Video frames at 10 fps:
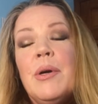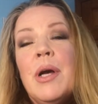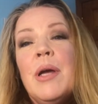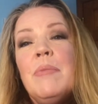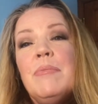
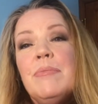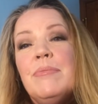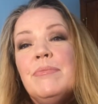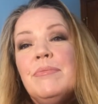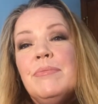I'm
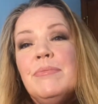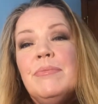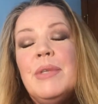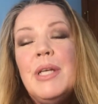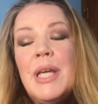
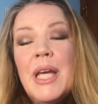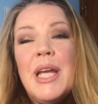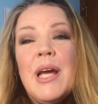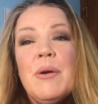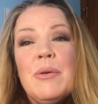
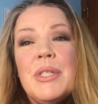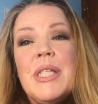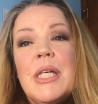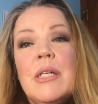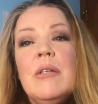8 hours
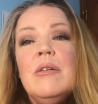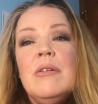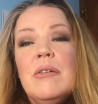in,